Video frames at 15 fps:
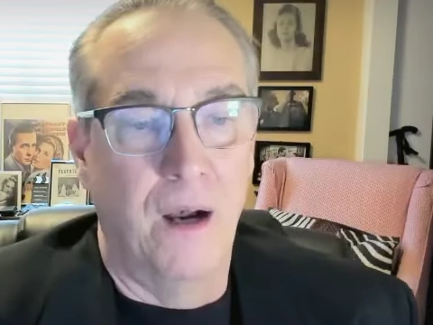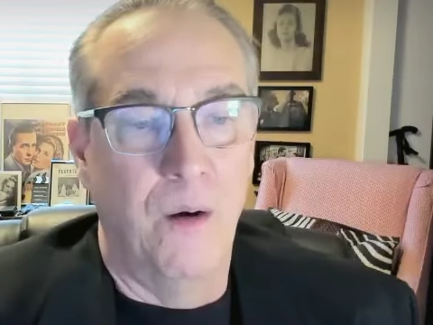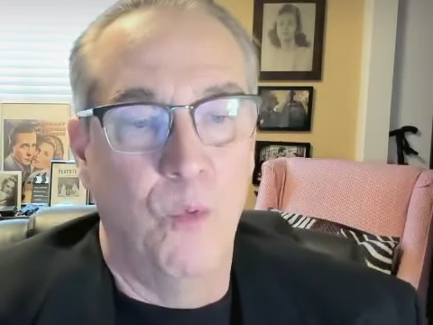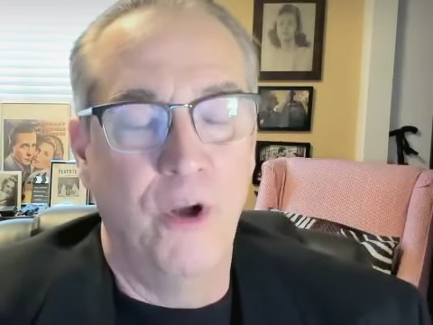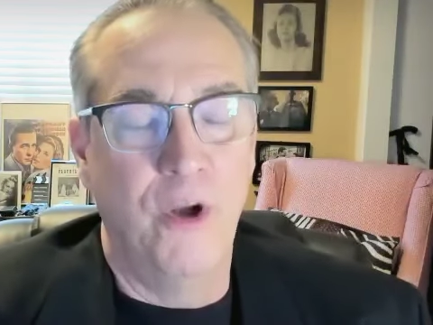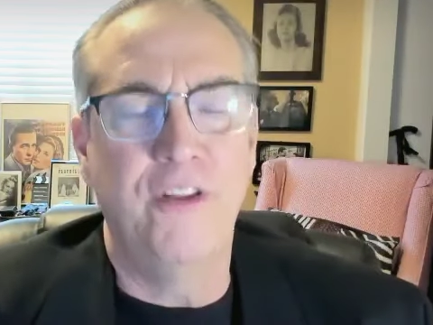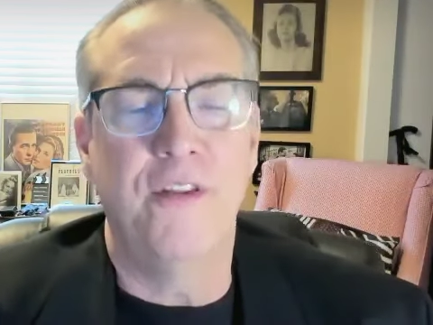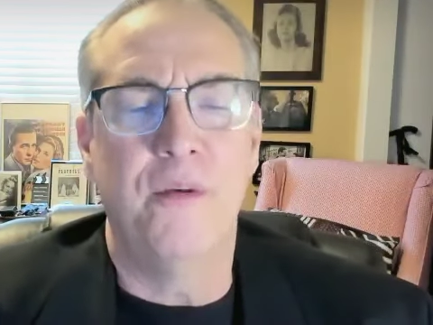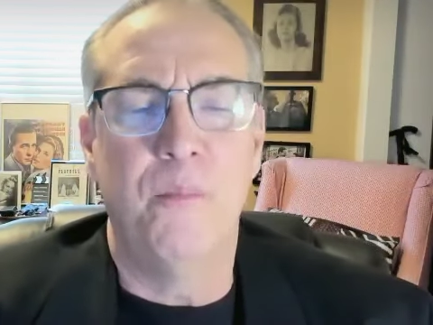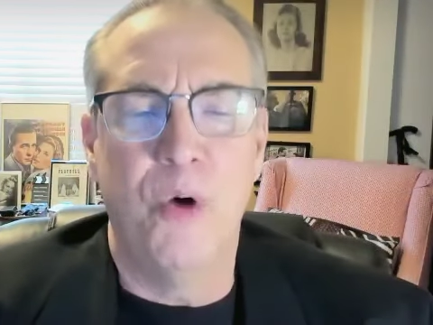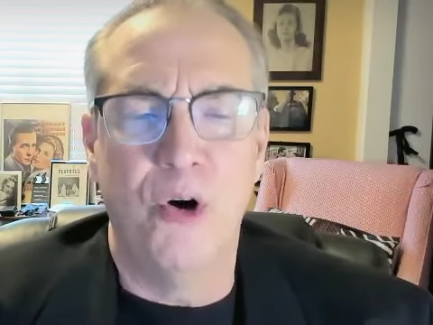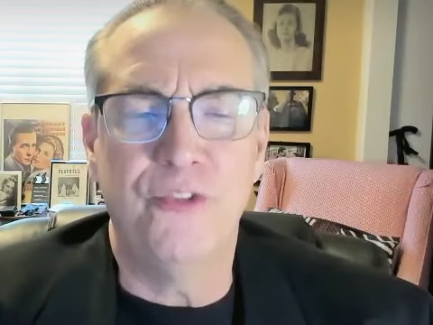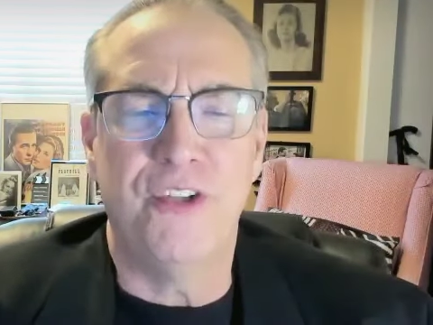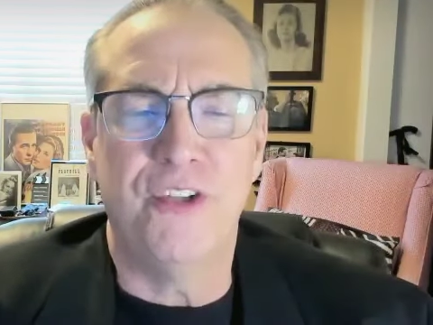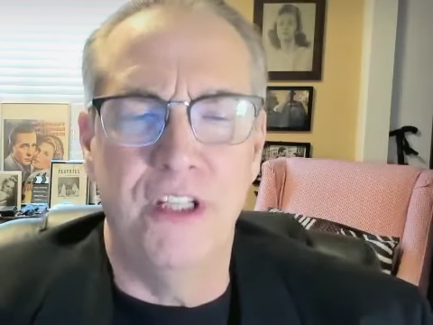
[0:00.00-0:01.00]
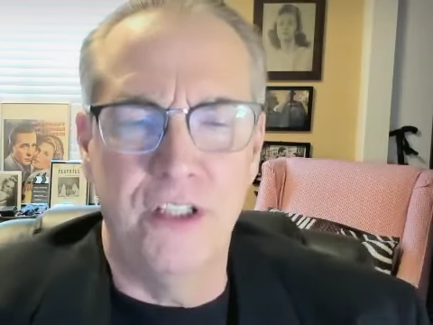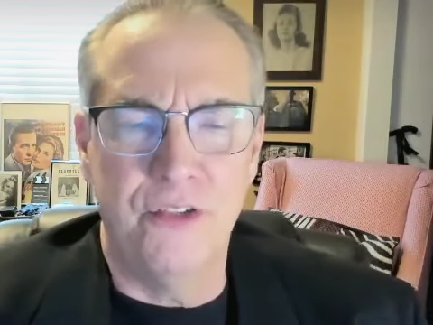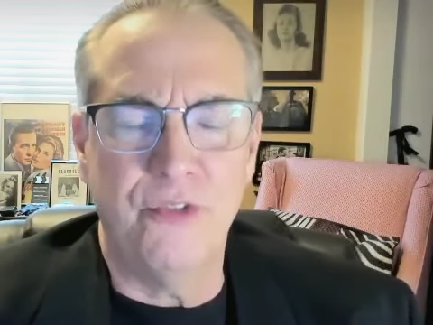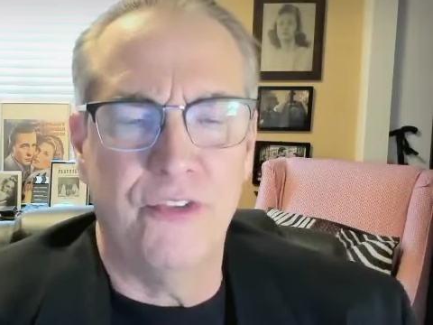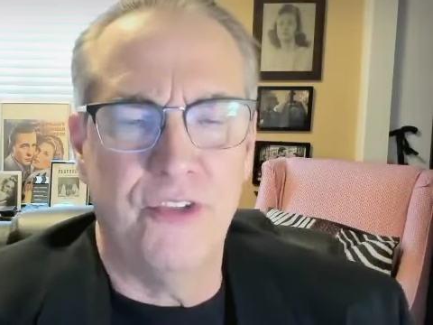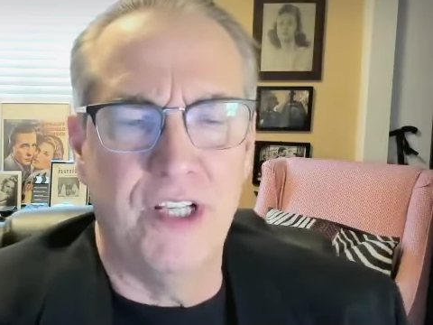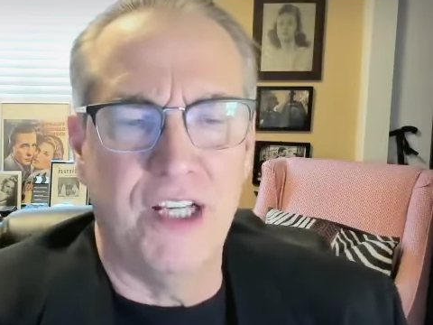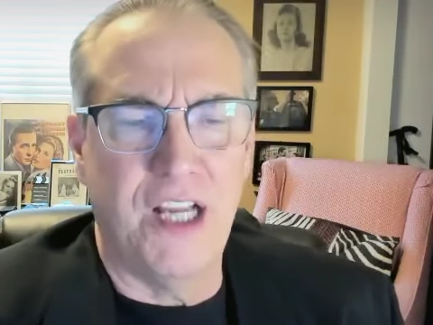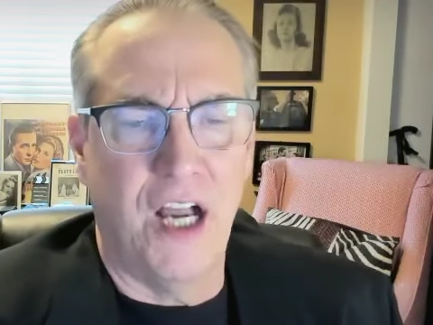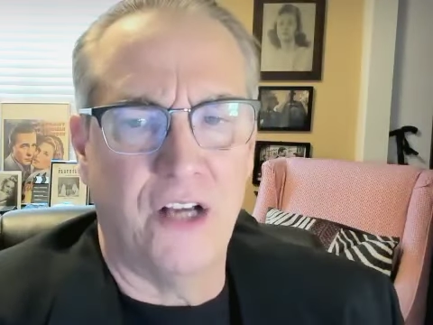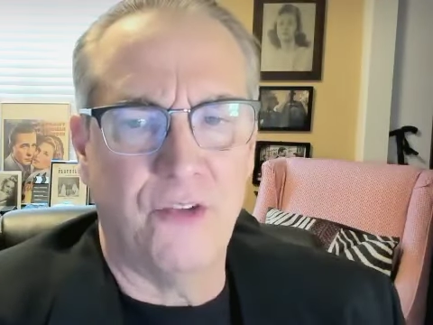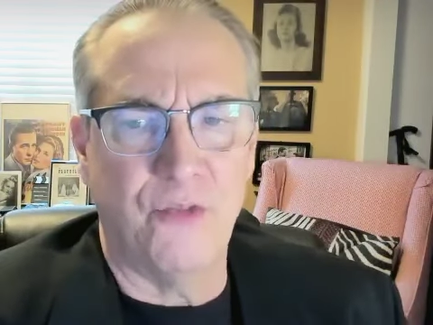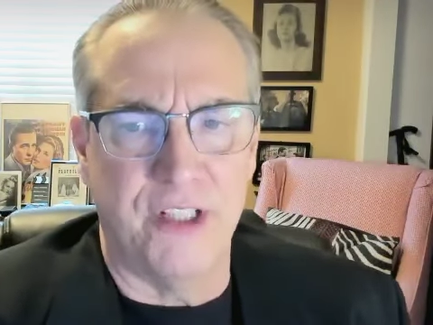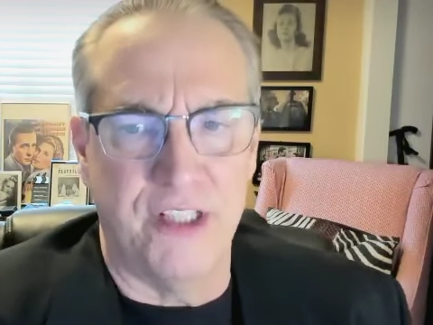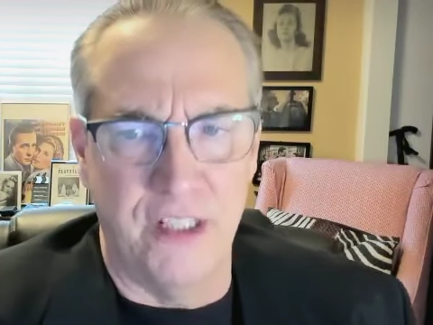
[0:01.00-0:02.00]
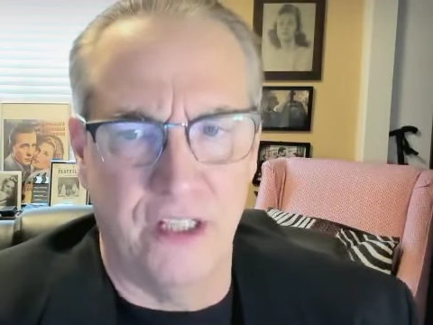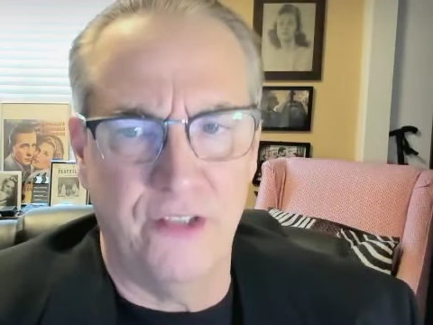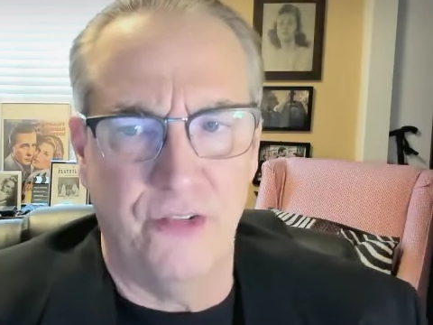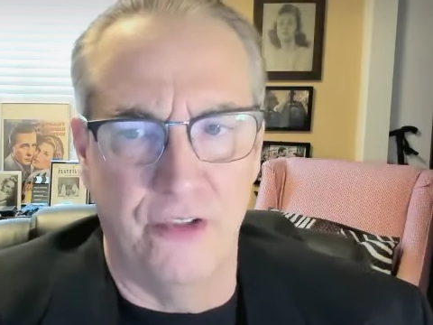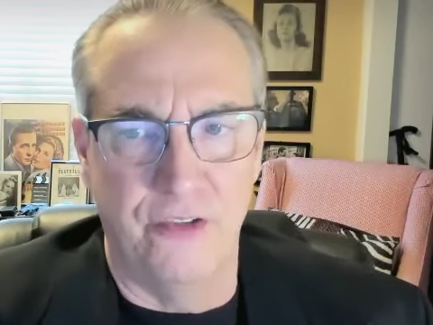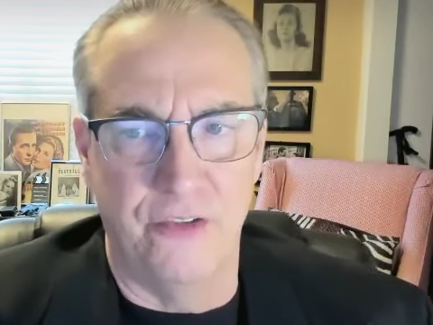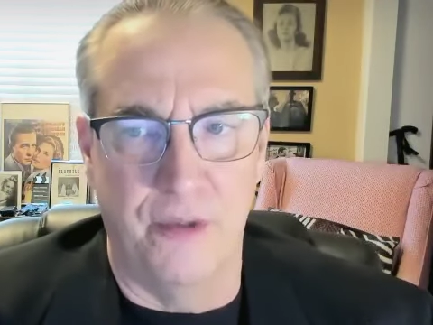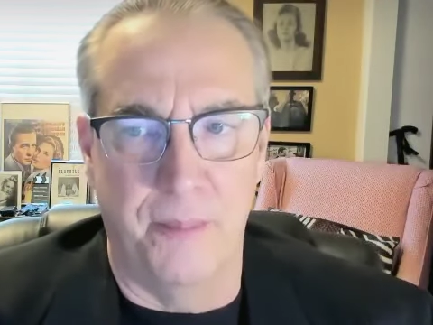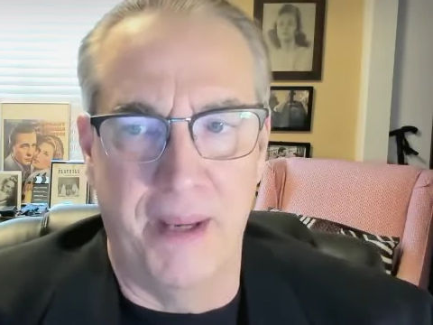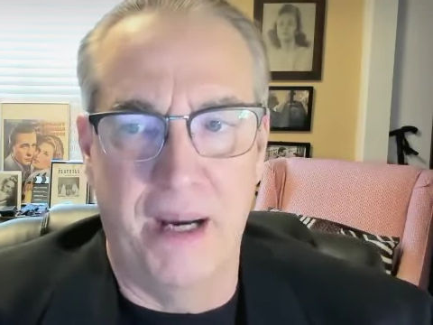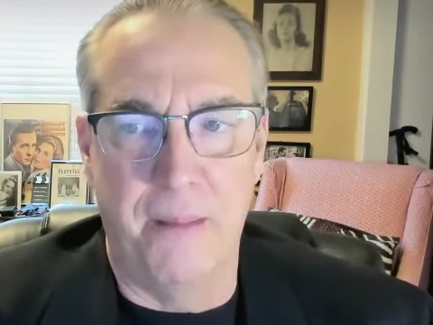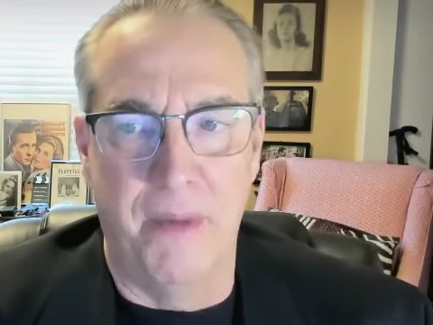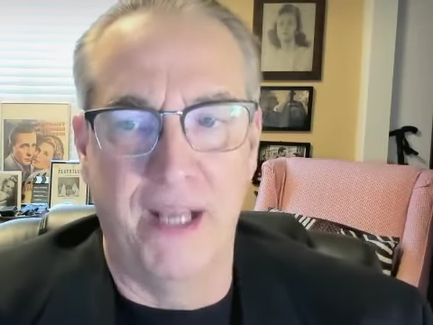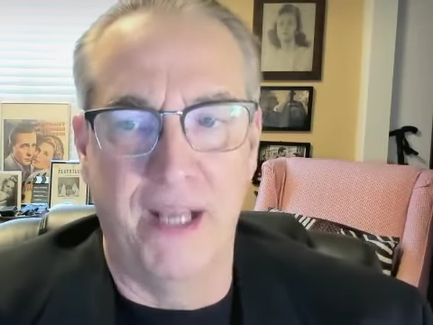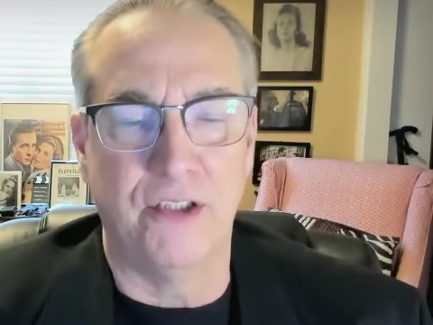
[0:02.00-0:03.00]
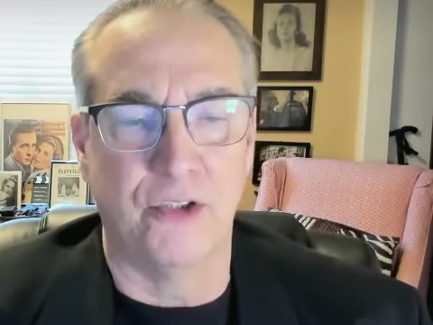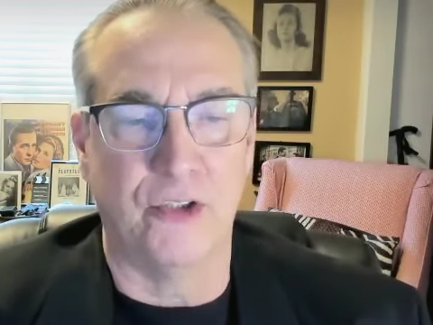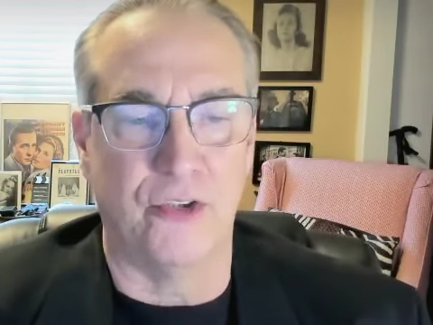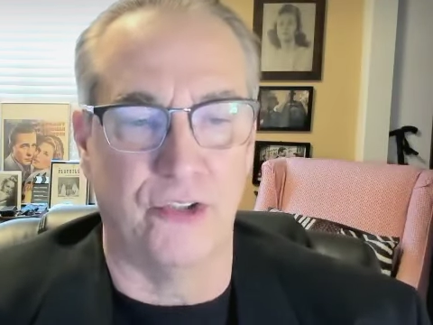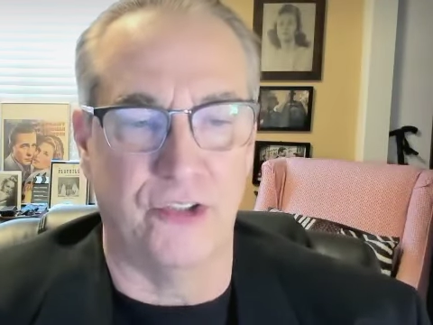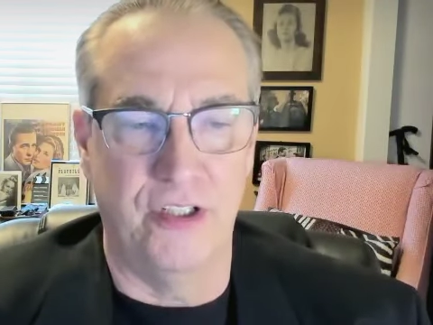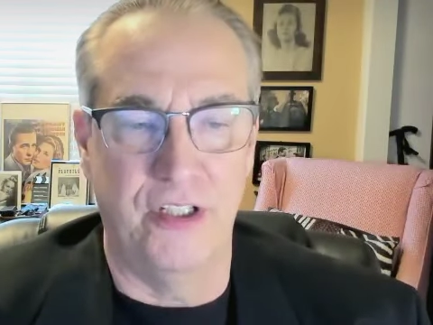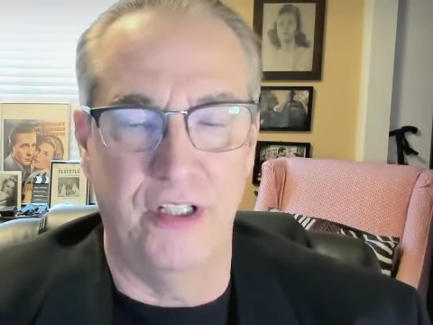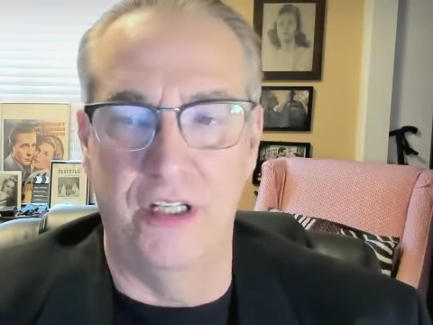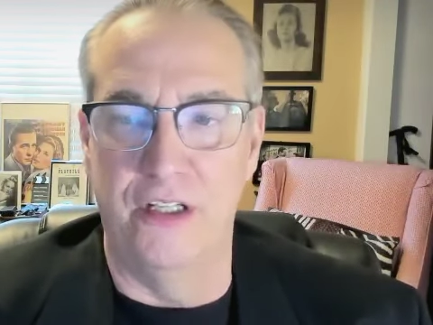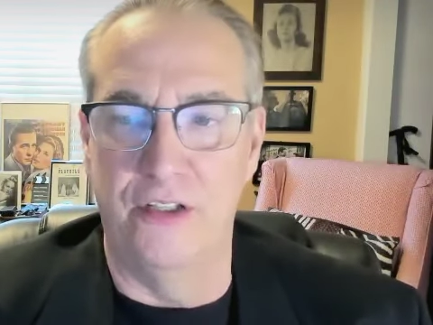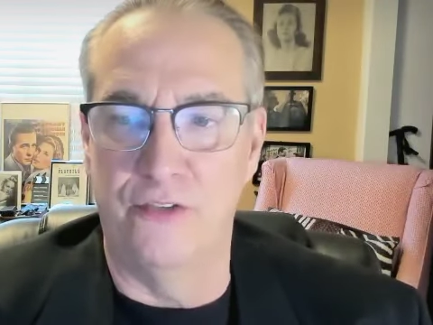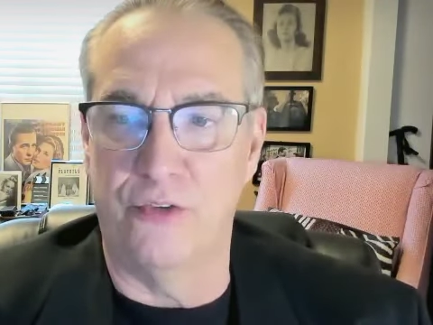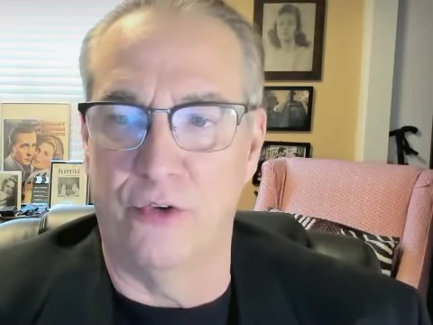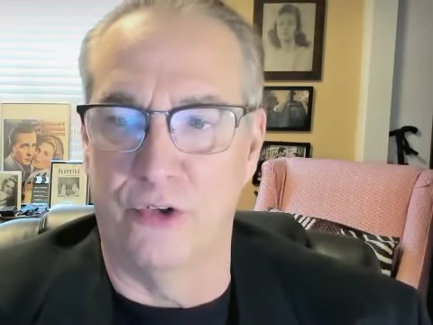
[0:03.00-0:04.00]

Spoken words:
One of the most interesting contradictions about Michael Kertész,